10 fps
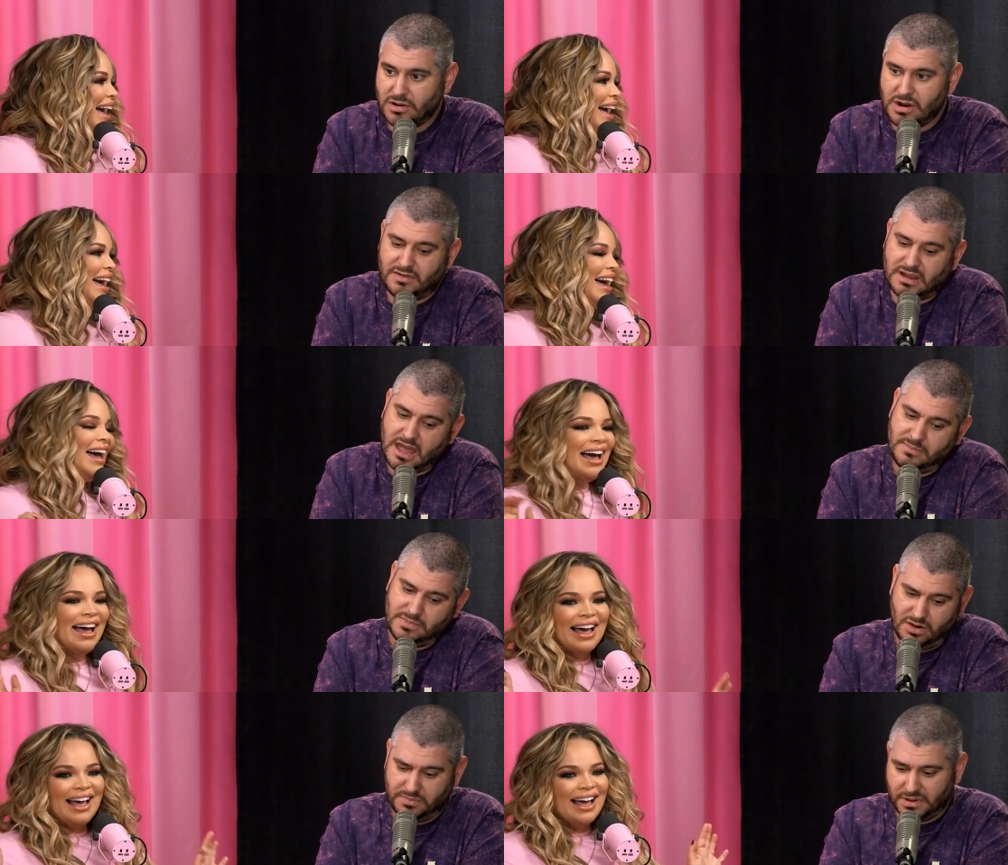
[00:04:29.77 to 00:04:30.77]
Speaker 1: don't have a
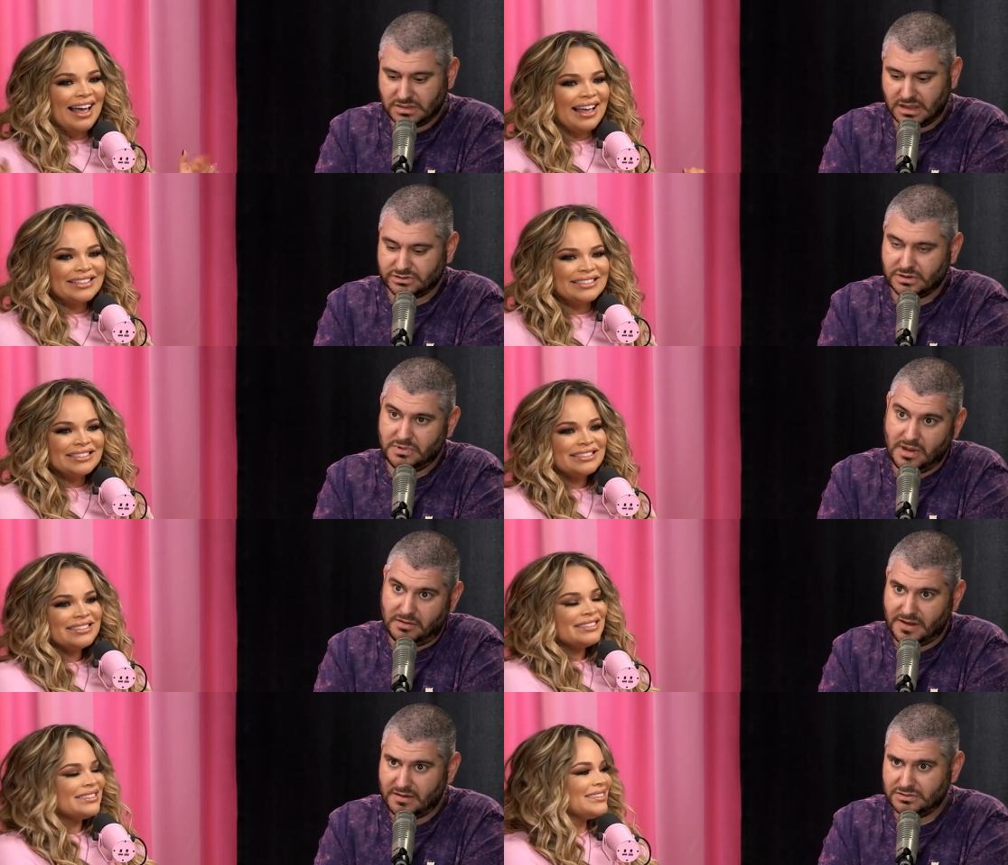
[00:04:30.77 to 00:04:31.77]
cameo, but that's going to be about
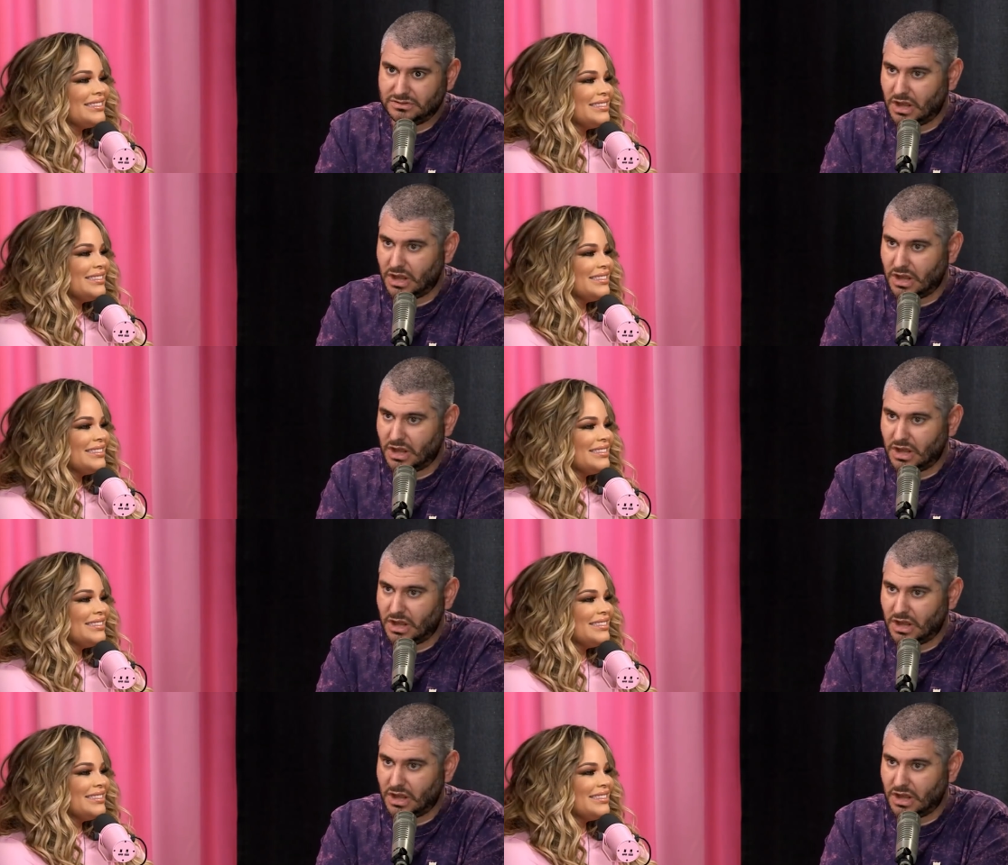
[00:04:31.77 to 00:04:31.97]
five hundred